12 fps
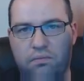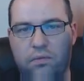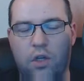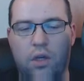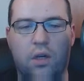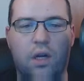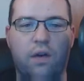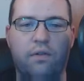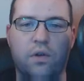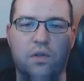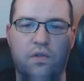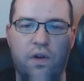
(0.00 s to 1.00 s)
You can have
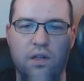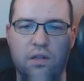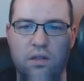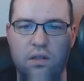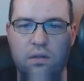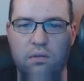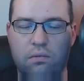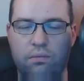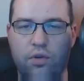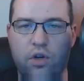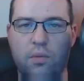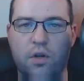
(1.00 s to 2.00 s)
those funds
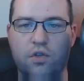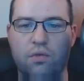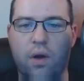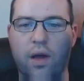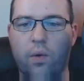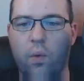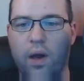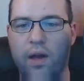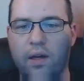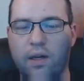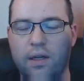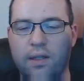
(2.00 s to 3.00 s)
pretty much right
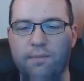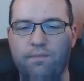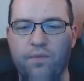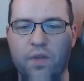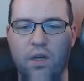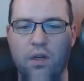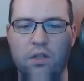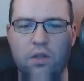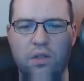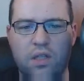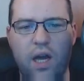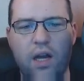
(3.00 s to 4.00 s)
away. So
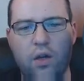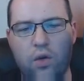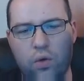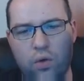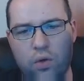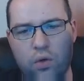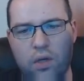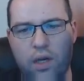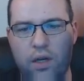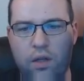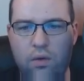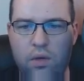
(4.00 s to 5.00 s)
it's kind of cool,
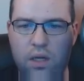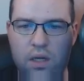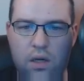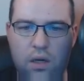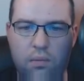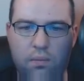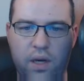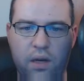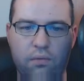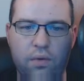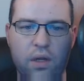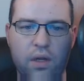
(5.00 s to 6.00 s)
kind of unique,
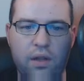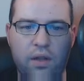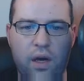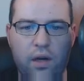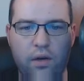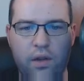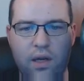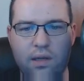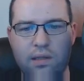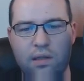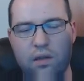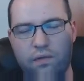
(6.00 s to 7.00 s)
but really the
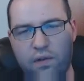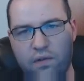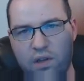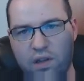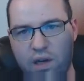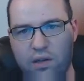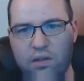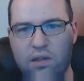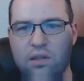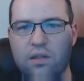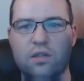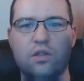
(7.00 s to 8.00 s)
100,000 and the 50,000
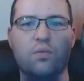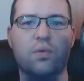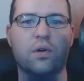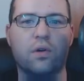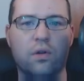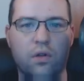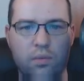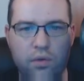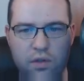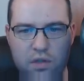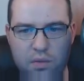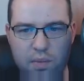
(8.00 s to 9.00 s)
is a super early
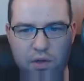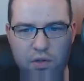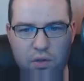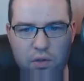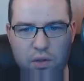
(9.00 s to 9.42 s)
bird special.